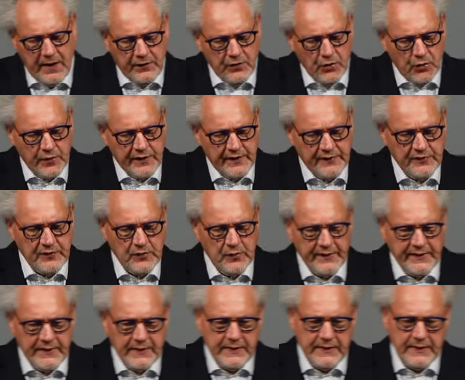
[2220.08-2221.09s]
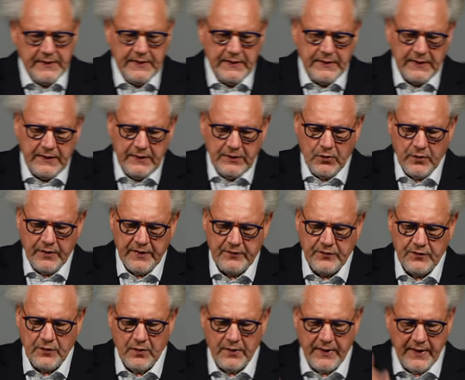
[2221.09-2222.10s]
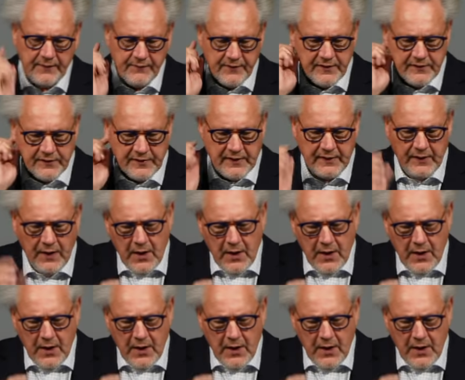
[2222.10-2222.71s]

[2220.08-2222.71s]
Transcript: original in the Greek, in the original language said,